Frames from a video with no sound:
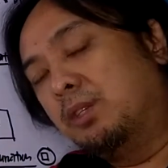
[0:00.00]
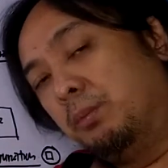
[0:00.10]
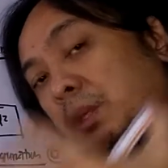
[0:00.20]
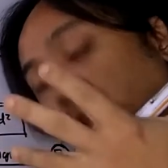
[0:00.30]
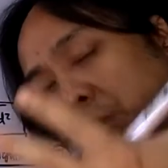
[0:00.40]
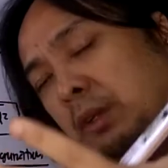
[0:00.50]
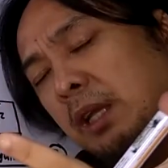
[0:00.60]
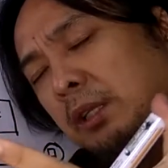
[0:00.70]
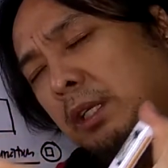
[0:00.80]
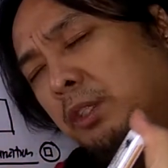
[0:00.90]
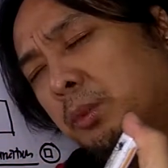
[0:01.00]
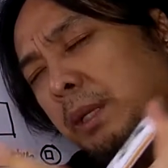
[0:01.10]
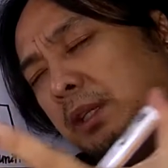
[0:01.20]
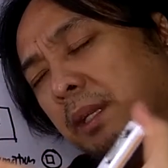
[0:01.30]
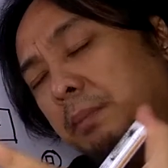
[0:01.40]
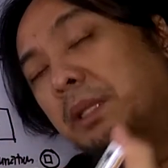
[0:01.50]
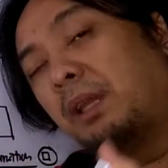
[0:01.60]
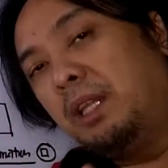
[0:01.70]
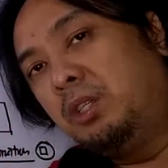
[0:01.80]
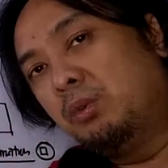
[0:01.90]
or geometric mean
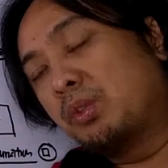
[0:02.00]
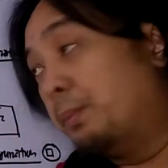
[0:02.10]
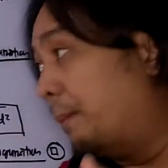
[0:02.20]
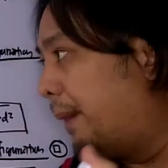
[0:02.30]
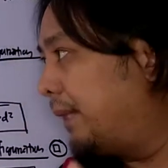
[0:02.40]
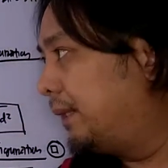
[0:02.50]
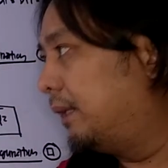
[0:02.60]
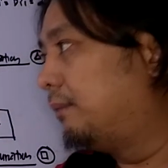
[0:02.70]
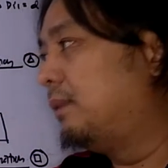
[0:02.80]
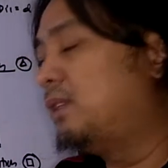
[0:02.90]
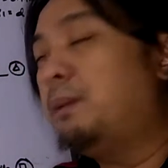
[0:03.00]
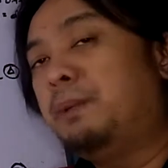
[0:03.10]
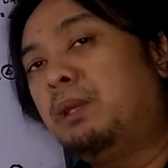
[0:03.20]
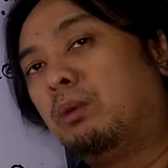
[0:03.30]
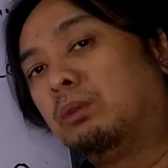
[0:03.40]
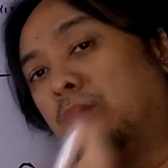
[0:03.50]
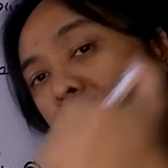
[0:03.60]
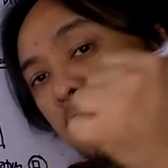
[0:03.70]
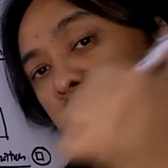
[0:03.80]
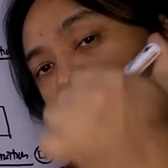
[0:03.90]
radius of a bundle is simply equal to the
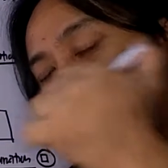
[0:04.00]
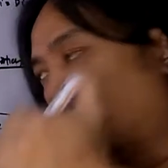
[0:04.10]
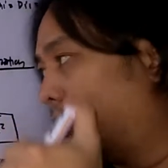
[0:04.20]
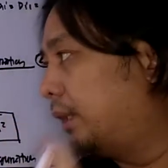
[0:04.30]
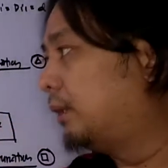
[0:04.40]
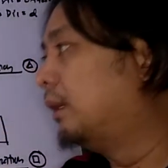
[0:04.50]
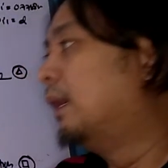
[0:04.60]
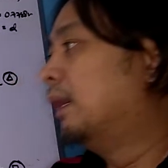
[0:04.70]
n squared,